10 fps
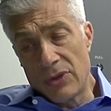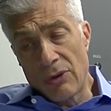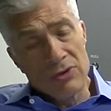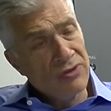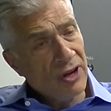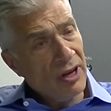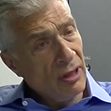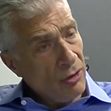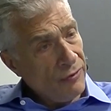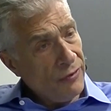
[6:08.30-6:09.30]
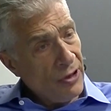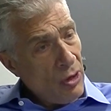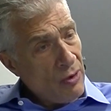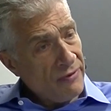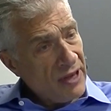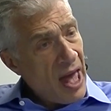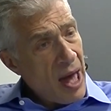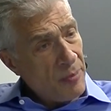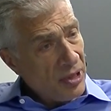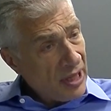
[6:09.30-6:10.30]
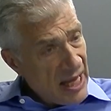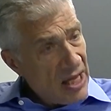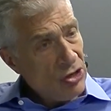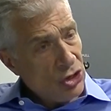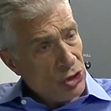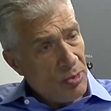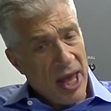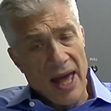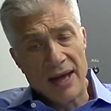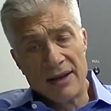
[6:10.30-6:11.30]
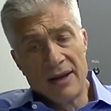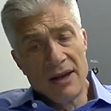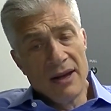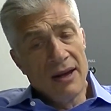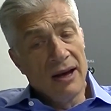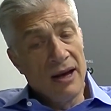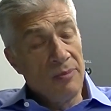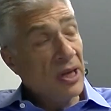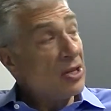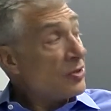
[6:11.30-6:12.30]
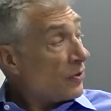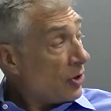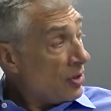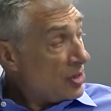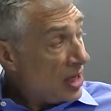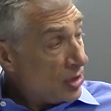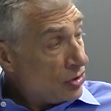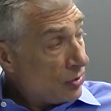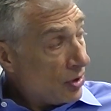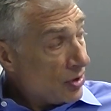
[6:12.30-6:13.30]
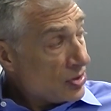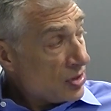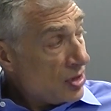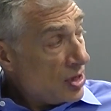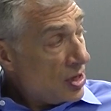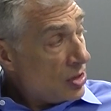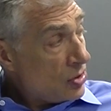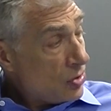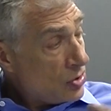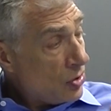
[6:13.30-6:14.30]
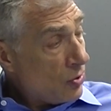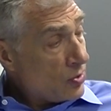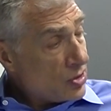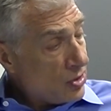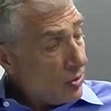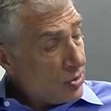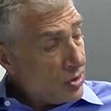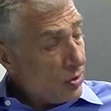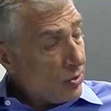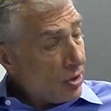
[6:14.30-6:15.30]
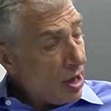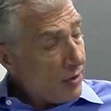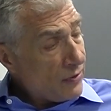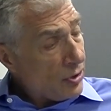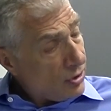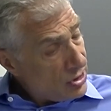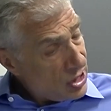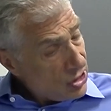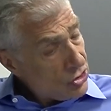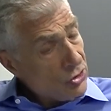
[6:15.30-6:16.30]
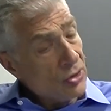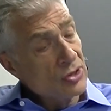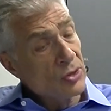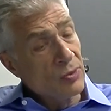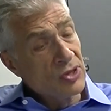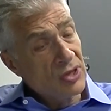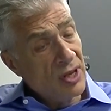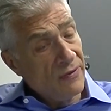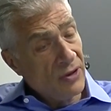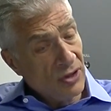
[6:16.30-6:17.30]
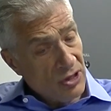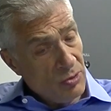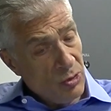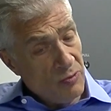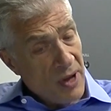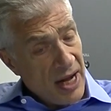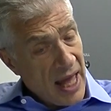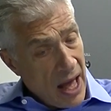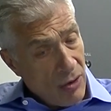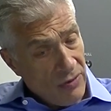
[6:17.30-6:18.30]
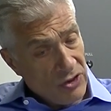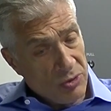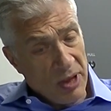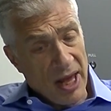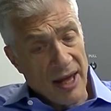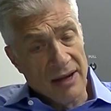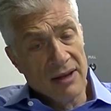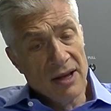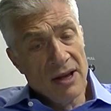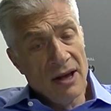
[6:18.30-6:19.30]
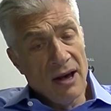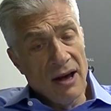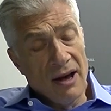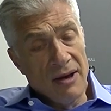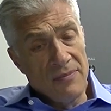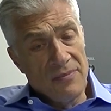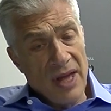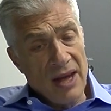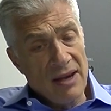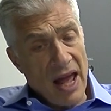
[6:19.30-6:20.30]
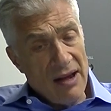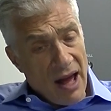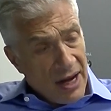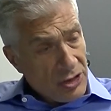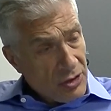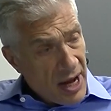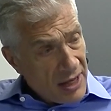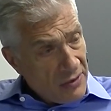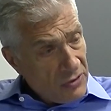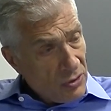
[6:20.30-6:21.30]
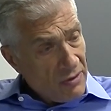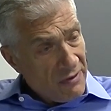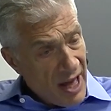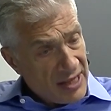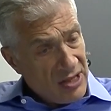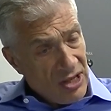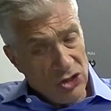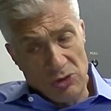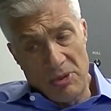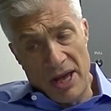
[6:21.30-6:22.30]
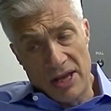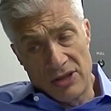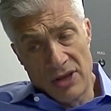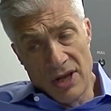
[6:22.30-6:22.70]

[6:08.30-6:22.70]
was very little flow of capital into Japan because of currency controls. So there were a lot of currency controls. It was difficult to move money out of Japan, and not attractive to invest in Japan.